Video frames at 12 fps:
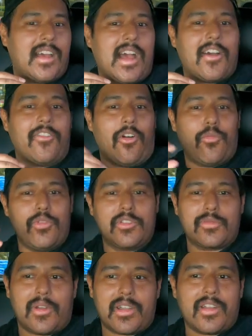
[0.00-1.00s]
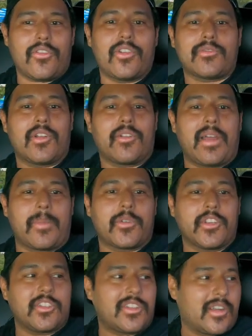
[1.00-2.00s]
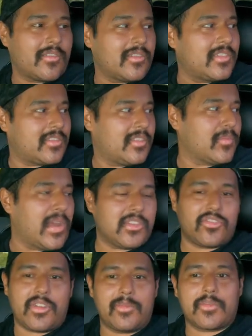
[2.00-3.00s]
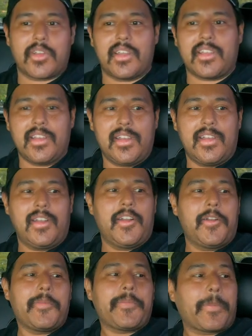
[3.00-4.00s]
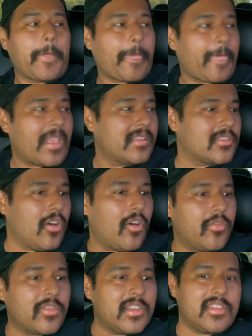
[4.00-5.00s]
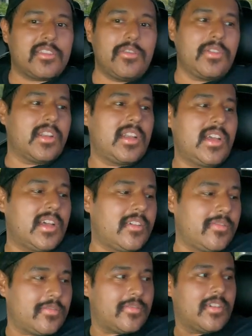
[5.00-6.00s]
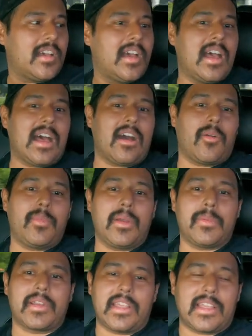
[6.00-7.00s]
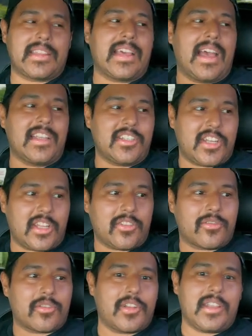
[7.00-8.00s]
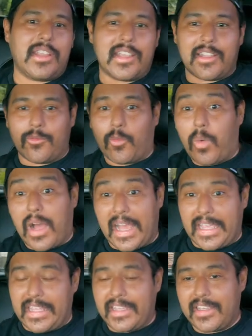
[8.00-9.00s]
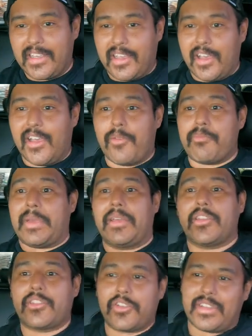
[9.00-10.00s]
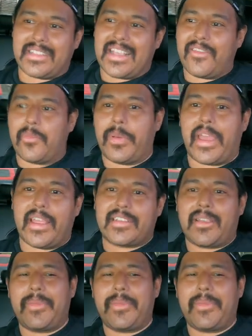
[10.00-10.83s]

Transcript: I've always wanted. I've always wanted a Raptor in general. This is my dream truck. So hopefully soon enough, I'll be able to get that Gen three in white, maybe a thirty-seven package.